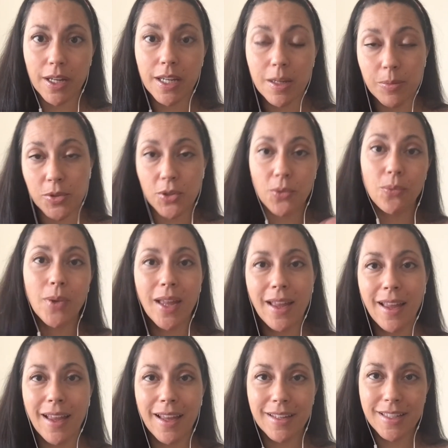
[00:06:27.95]
keeps you
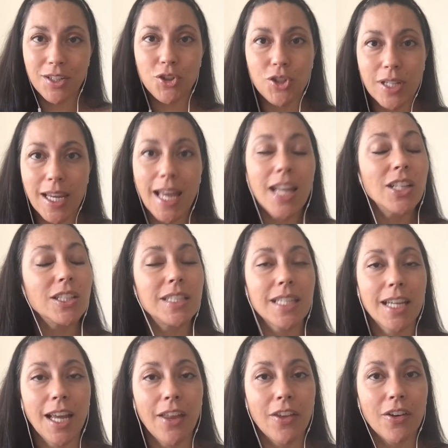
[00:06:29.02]
essentially held
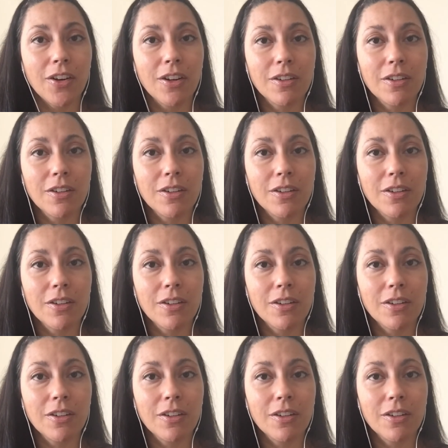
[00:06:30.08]
together.